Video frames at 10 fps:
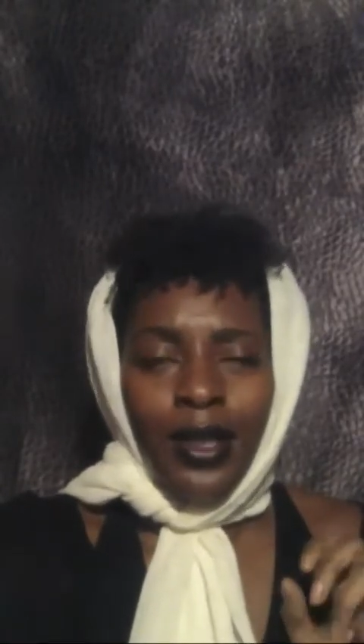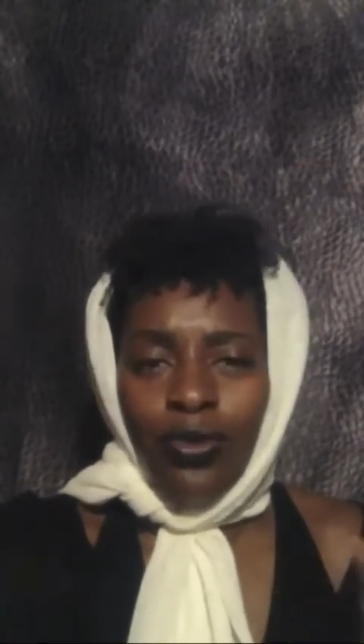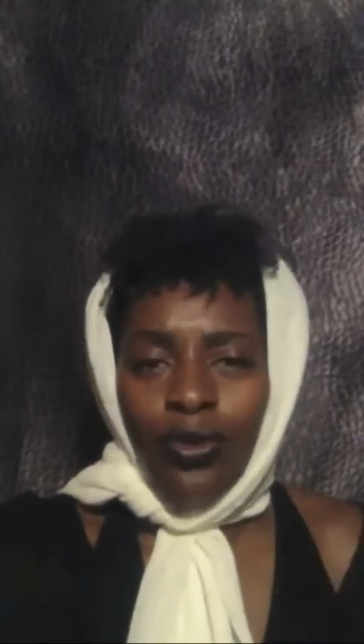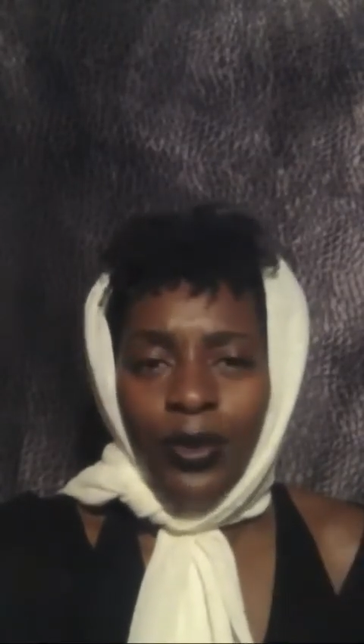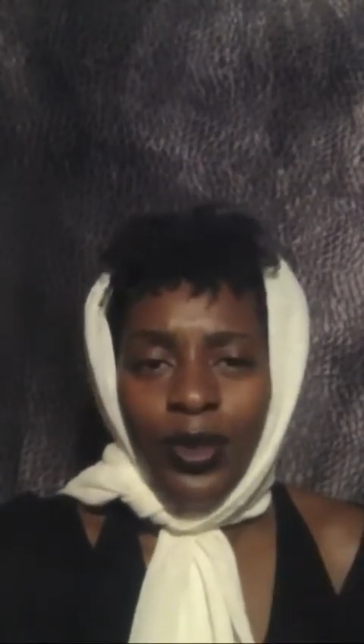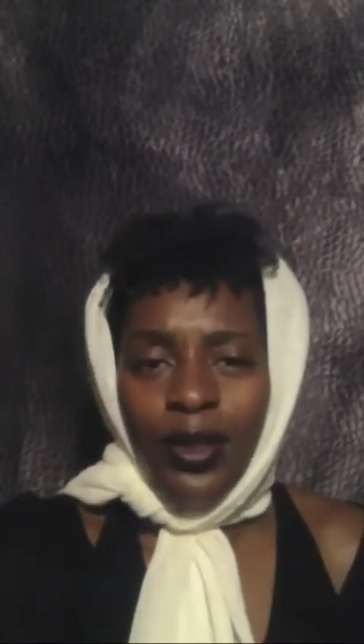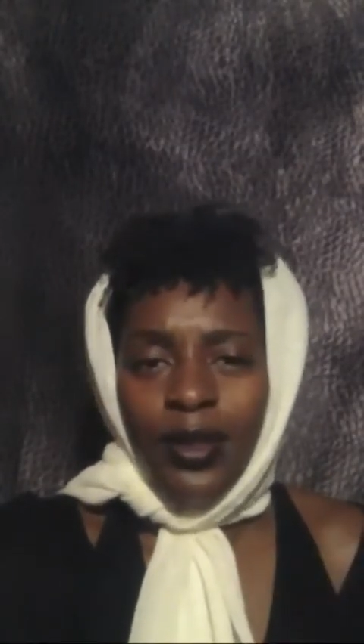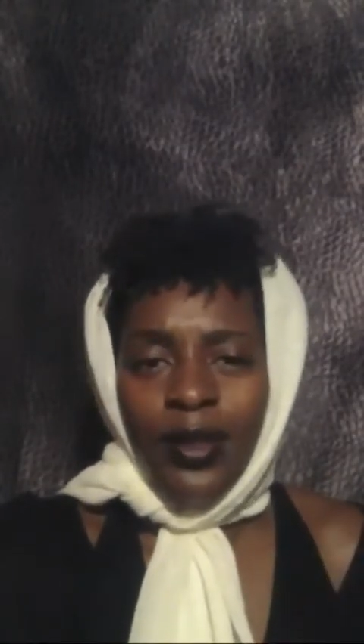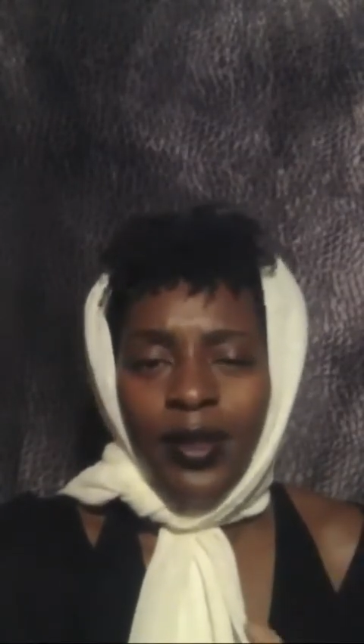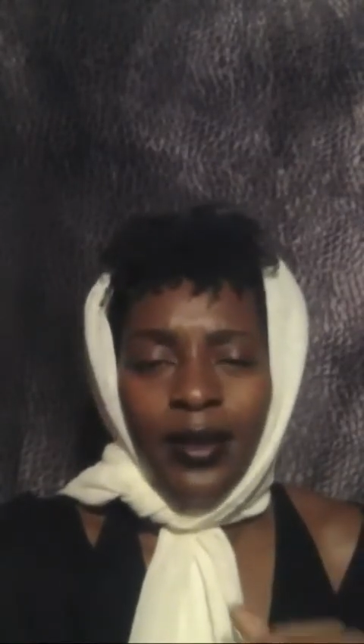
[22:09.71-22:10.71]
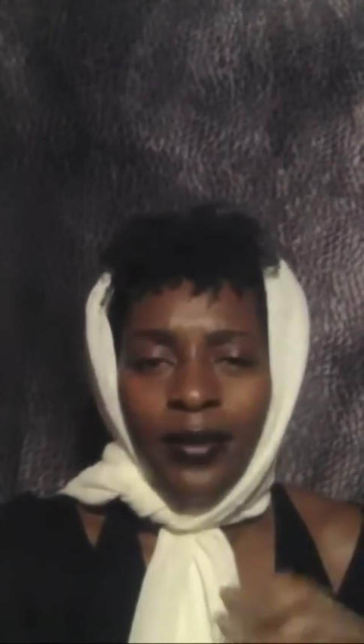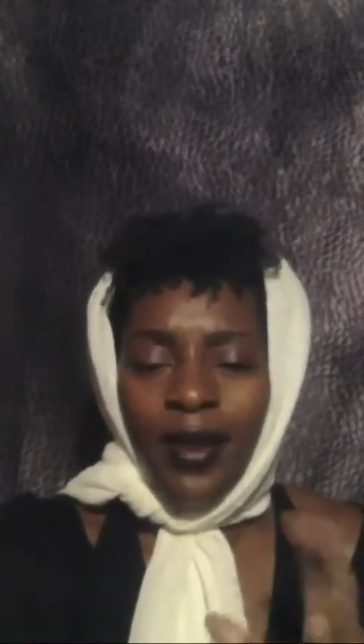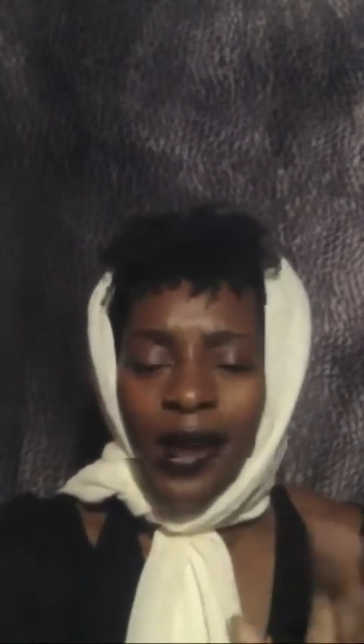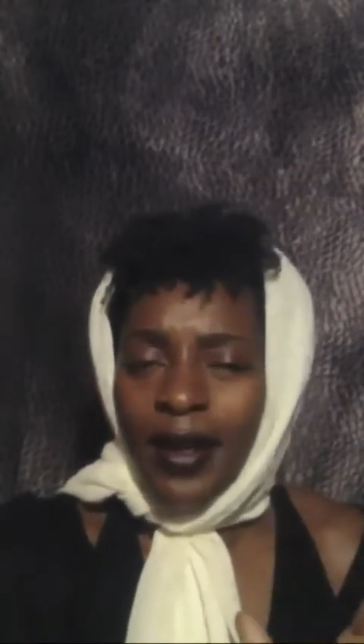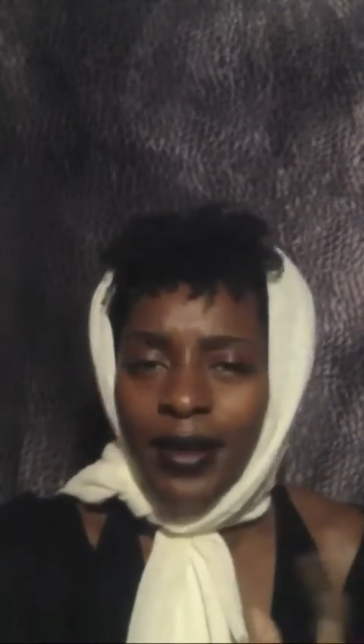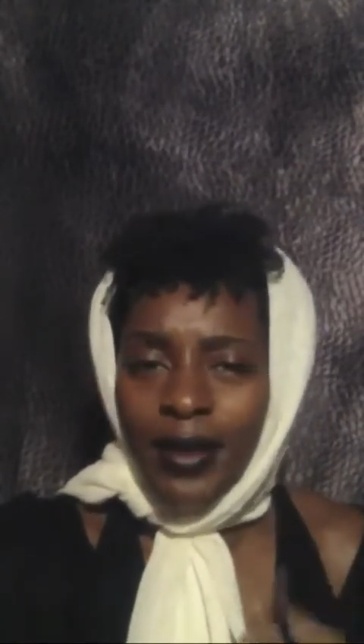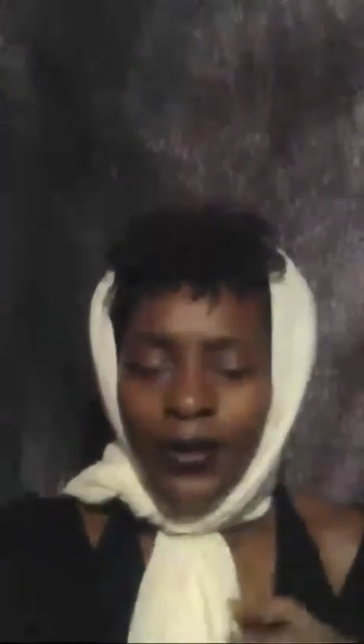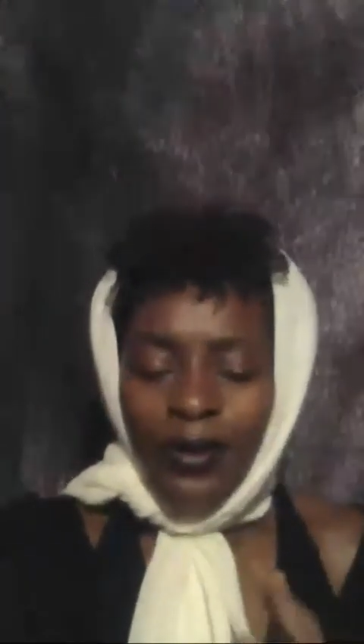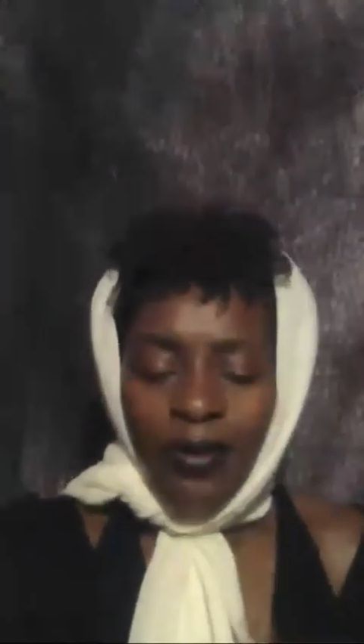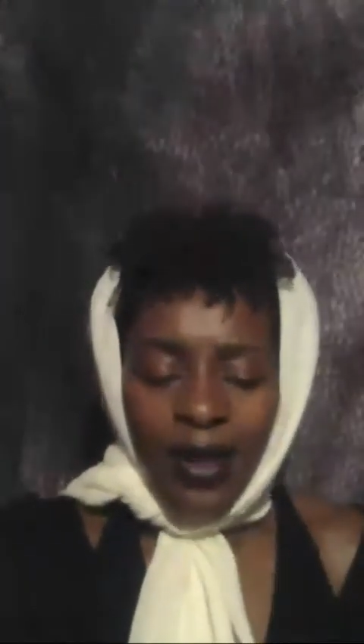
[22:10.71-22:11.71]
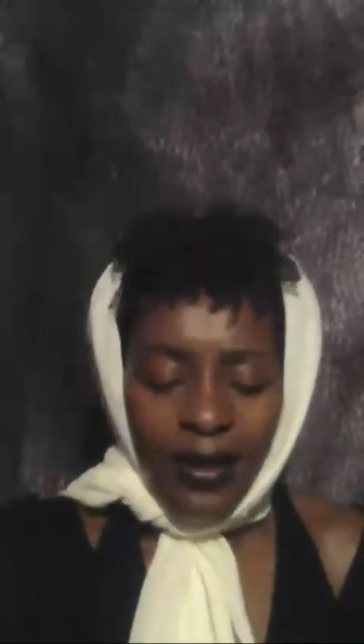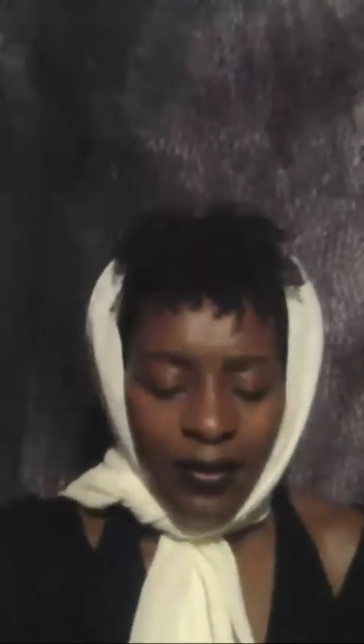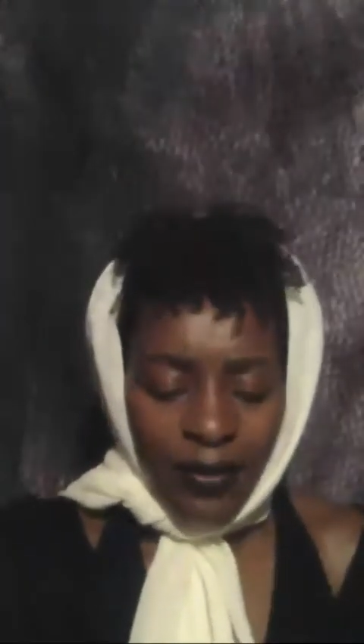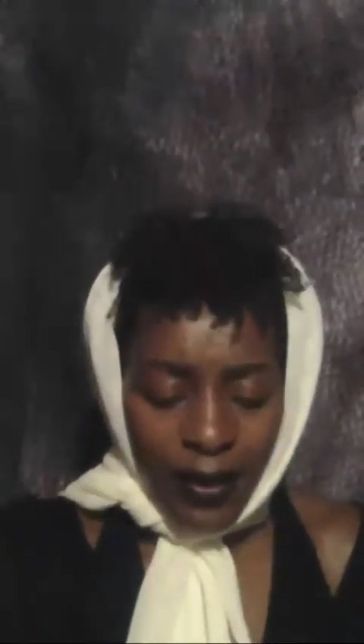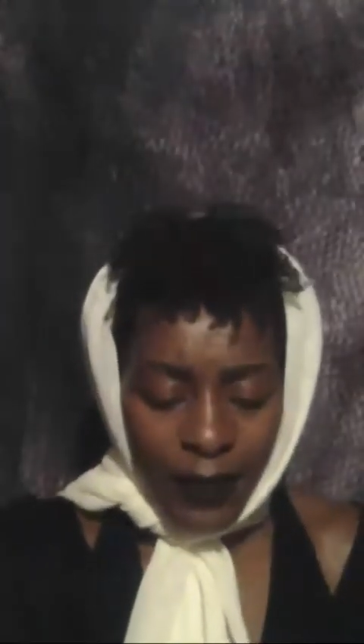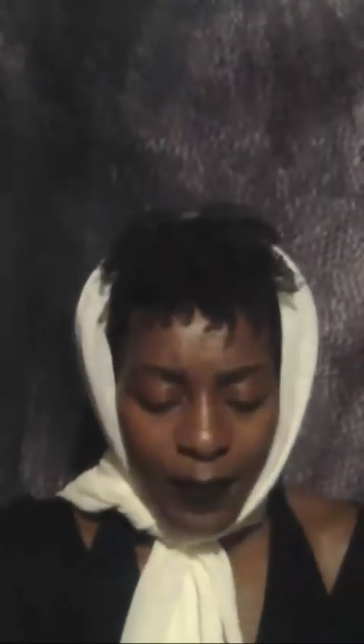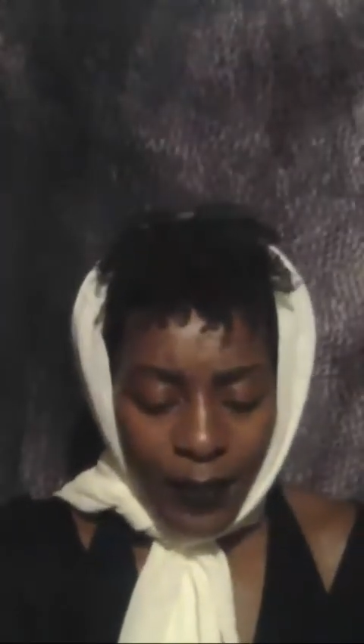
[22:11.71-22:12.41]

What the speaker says: disruptions and fights and all the rest of it.